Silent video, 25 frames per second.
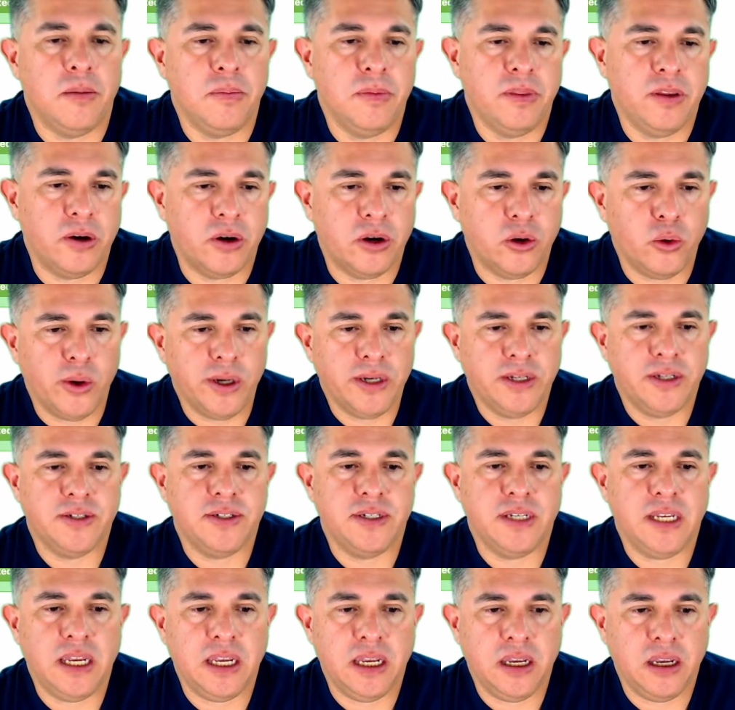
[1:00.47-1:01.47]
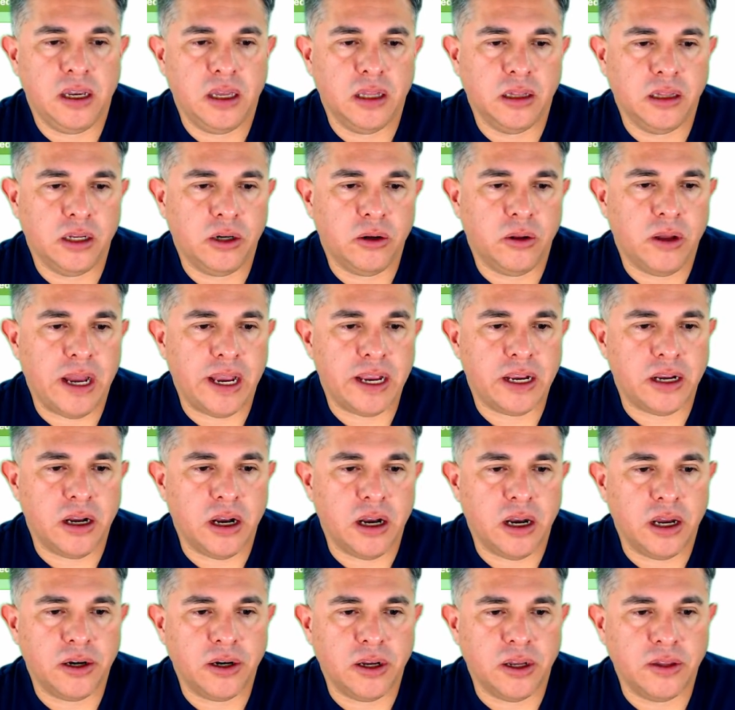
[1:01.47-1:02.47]
They're going to see a little
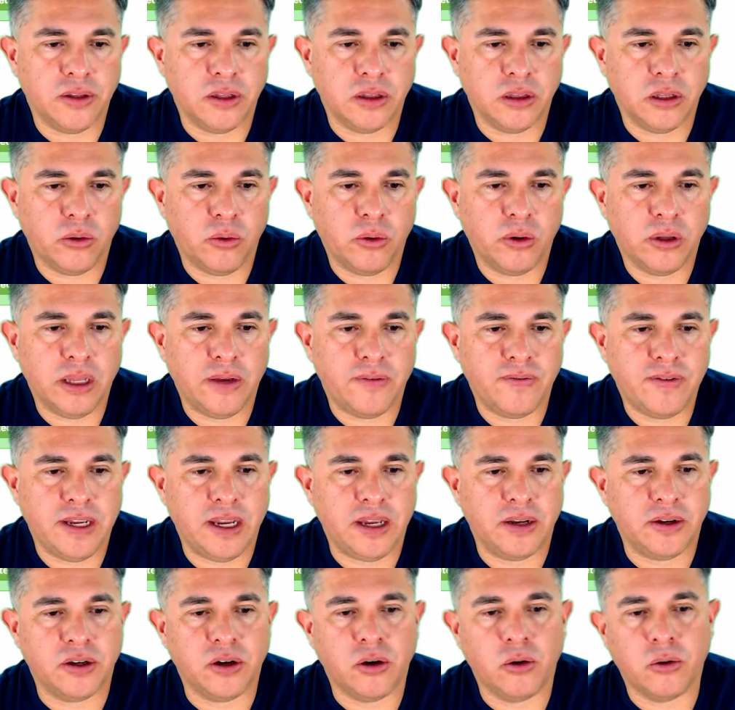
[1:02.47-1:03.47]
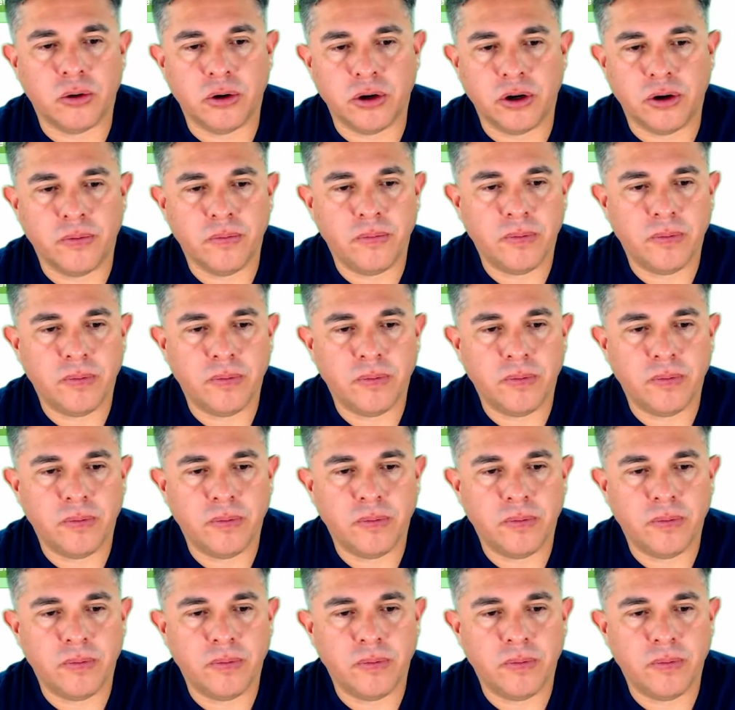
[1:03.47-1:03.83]
icon on the lower left-hand corner.